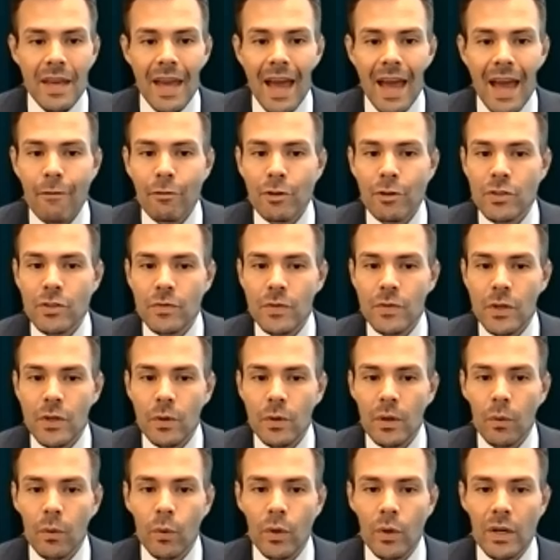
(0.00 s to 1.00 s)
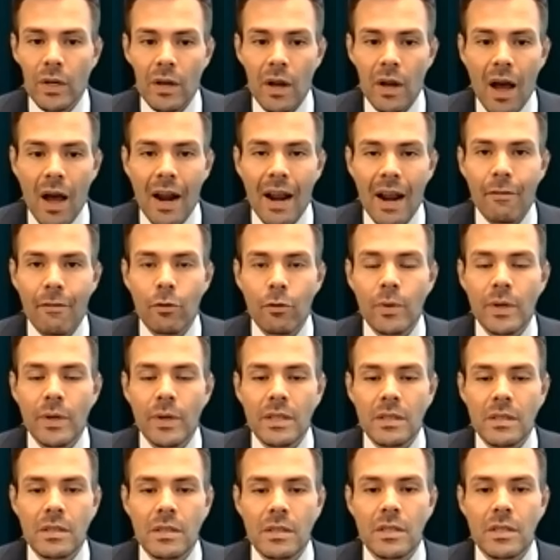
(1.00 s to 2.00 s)
the average viewer would not have a
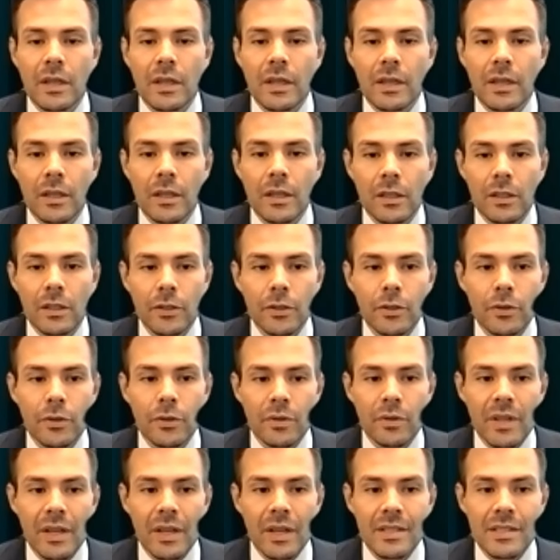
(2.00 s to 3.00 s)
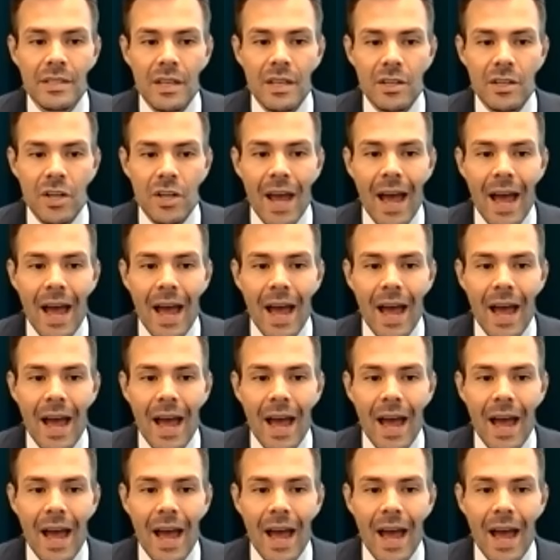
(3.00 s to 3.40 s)
reason to conclude that such